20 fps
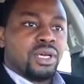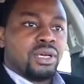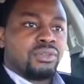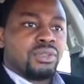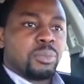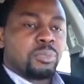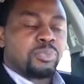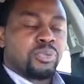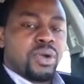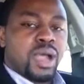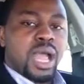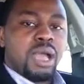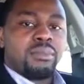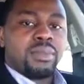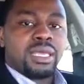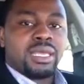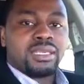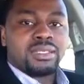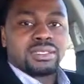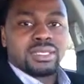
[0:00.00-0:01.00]
of the
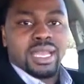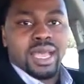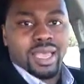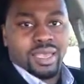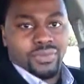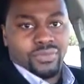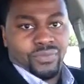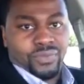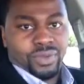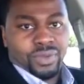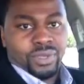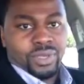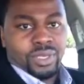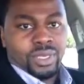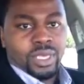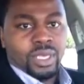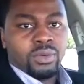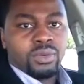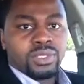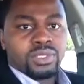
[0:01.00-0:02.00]
prime of his life,
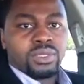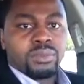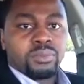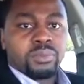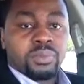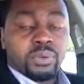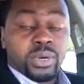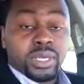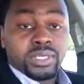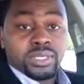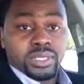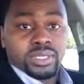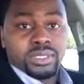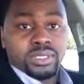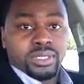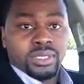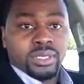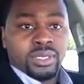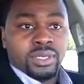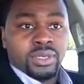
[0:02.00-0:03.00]
he was imprisoned,